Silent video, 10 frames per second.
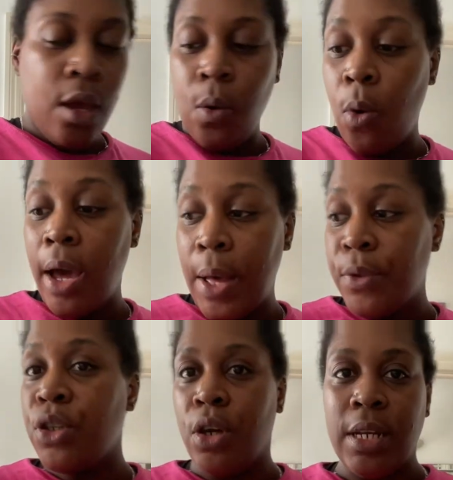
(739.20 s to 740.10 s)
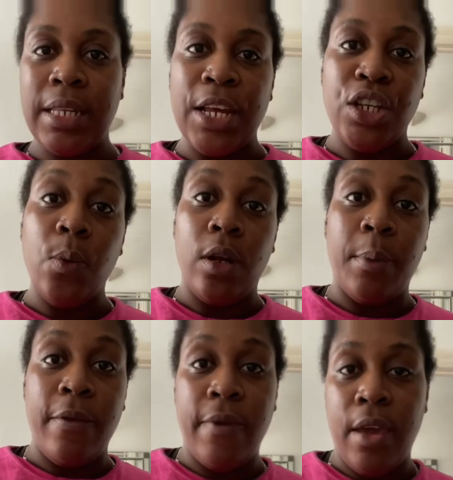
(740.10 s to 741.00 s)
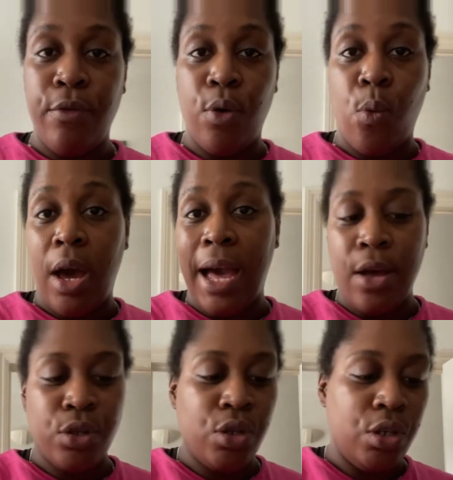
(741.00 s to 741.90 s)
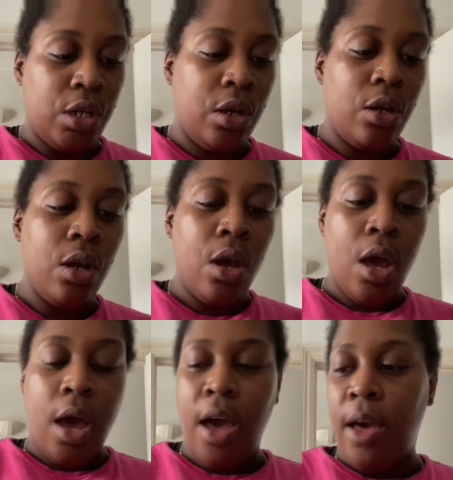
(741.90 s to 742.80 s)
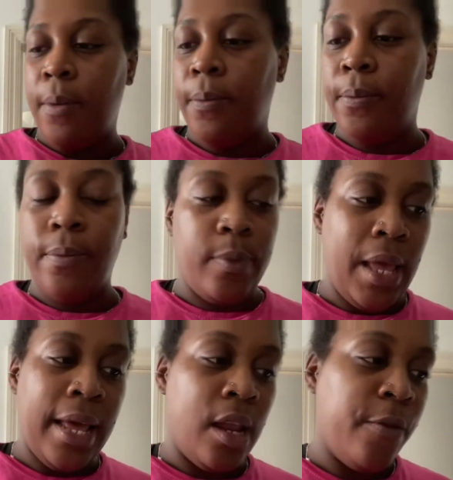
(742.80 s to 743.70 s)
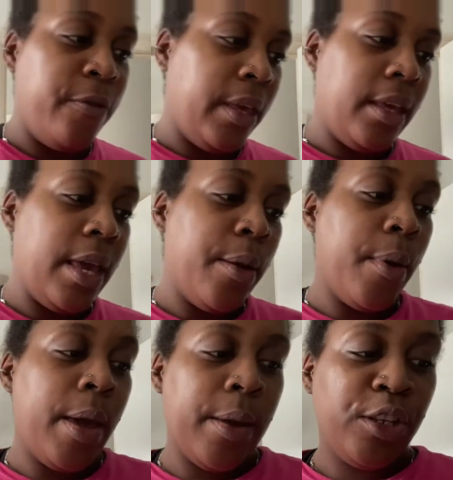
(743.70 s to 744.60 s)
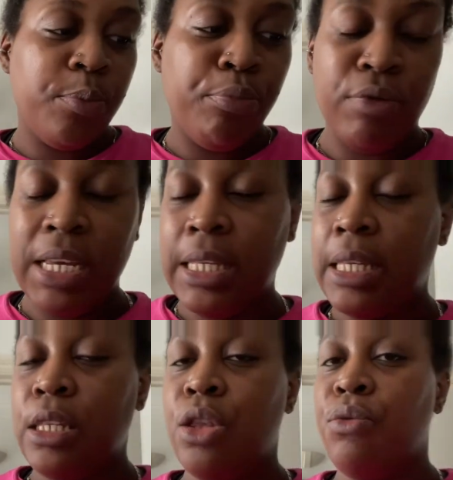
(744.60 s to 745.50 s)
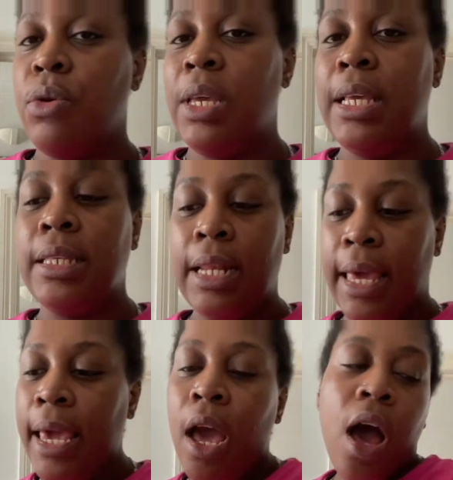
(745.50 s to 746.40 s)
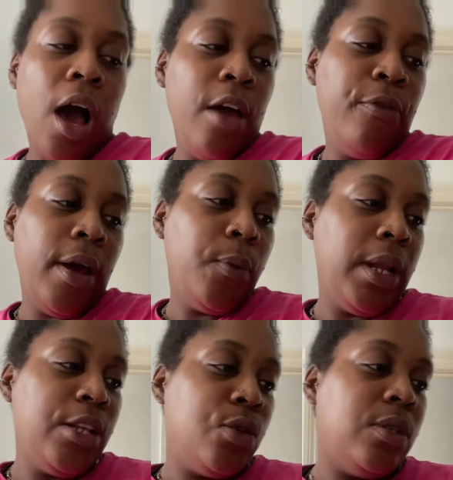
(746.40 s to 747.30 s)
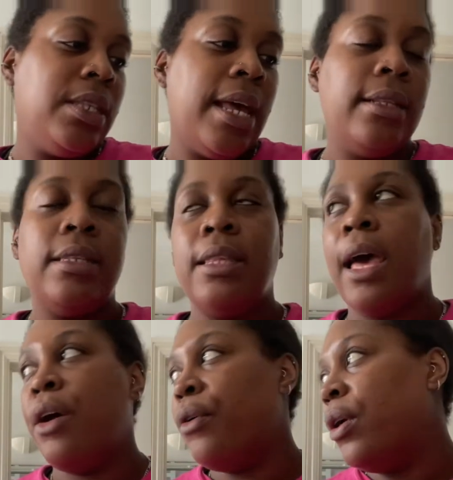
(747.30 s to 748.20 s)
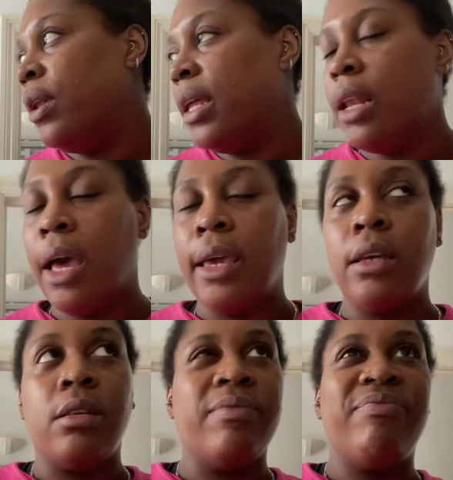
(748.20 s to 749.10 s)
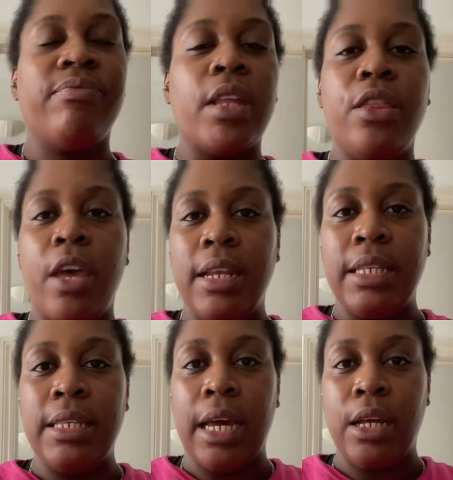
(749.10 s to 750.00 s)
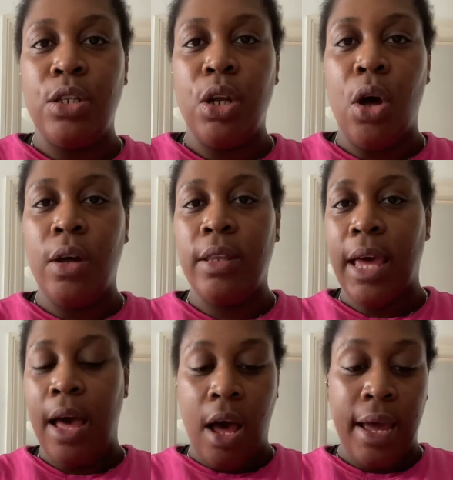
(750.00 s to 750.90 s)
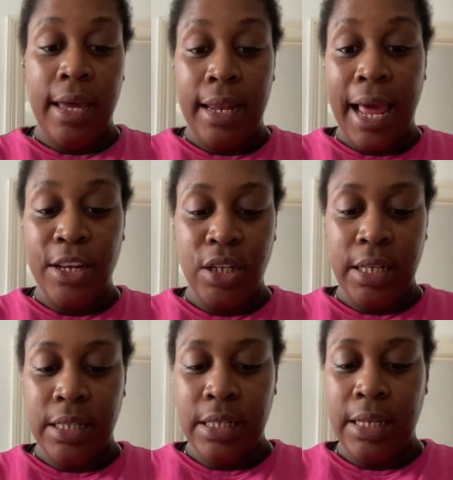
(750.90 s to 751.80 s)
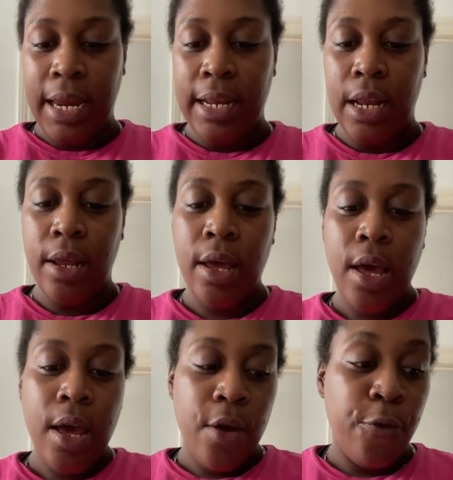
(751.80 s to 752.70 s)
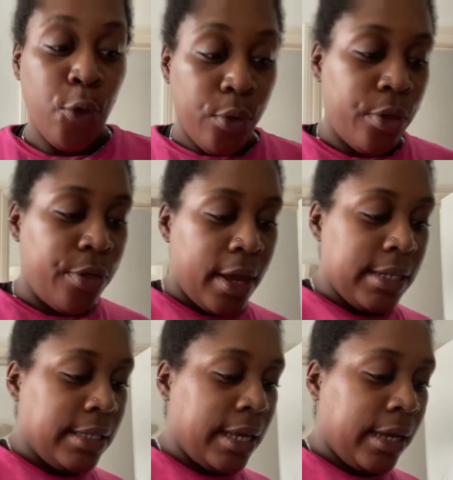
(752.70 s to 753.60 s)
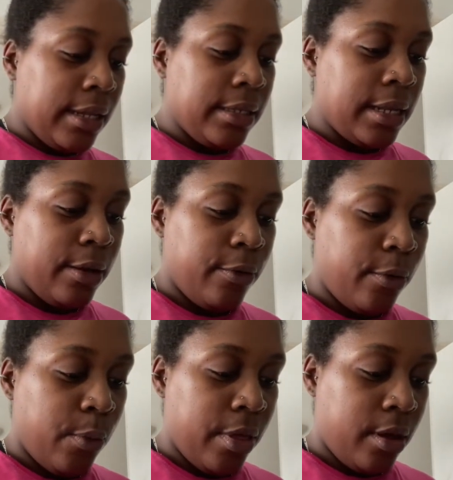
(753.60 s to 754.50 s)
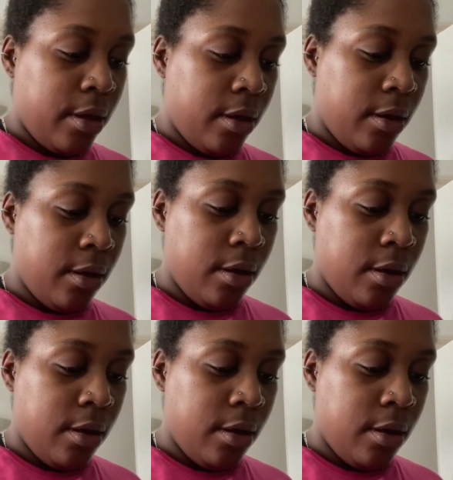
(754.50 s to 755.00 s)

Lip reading: Workout was good. It's actually one of my favorite workouts to do, and I think it just breezes through easily. I find when I do sets that are only like 30 seconds long that I can actually sustain it for the 30 seconds, and whether